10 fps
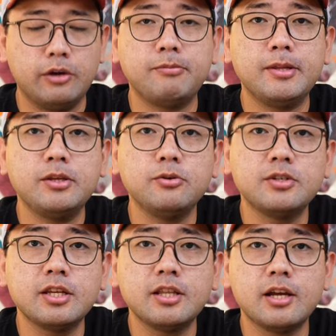been
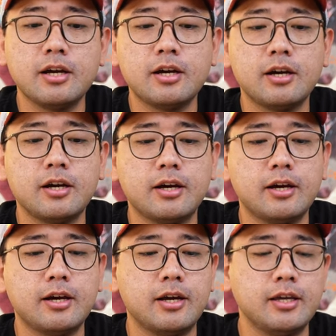using the
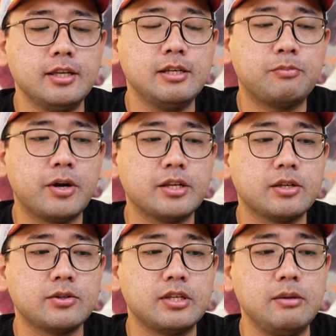
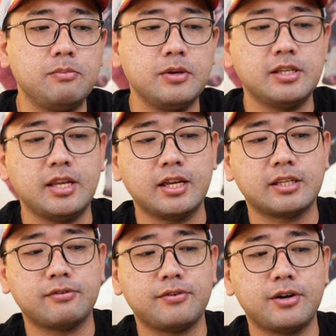EasyPresso
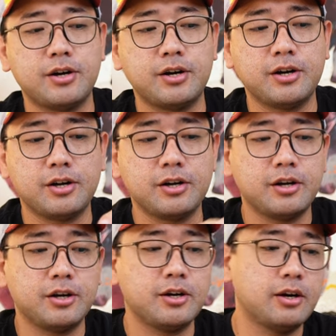ZP6 for
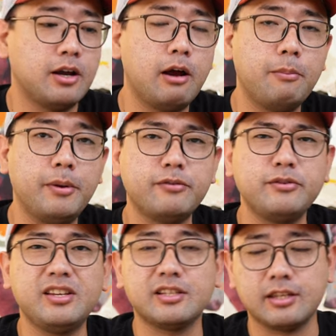a couple of
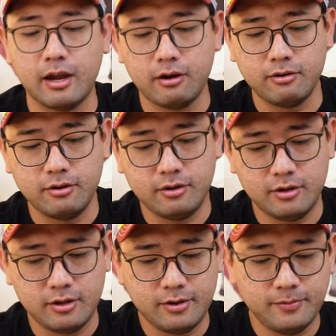weeks now.
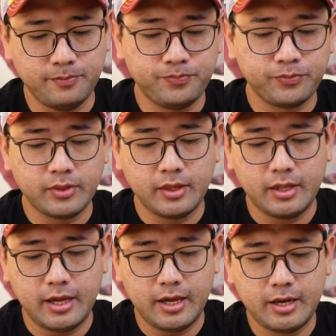
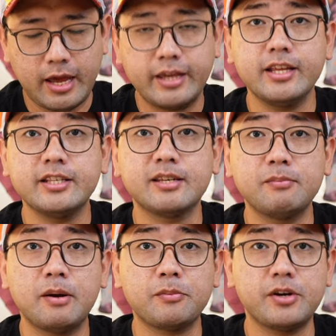And I did
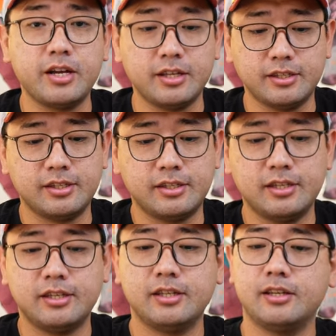some
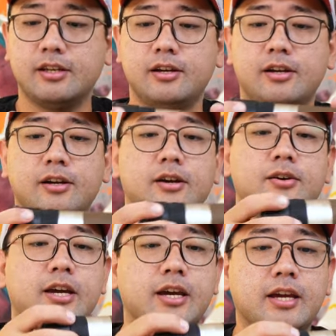upgrades.
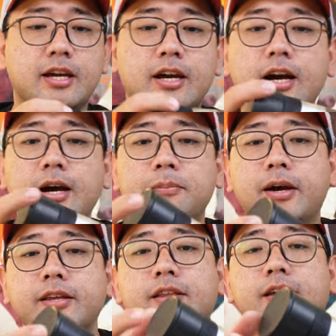Okay, um,
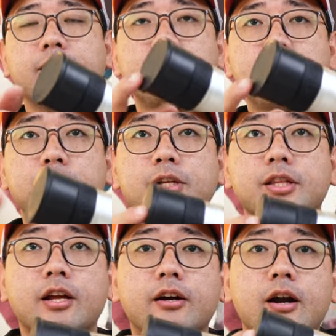I did put
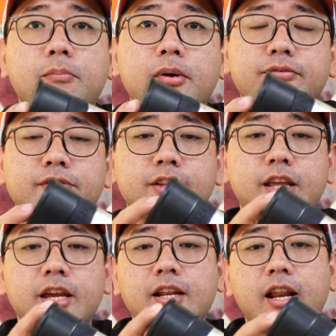a rubber
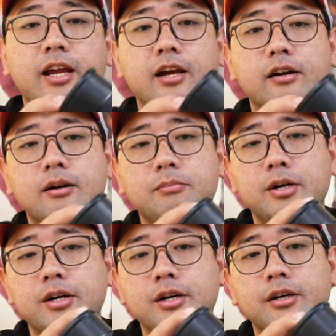footing, like a
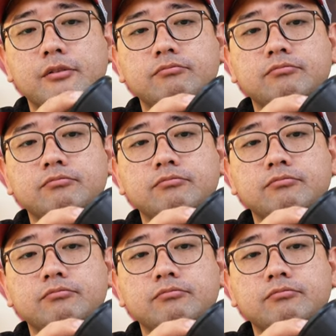rubber,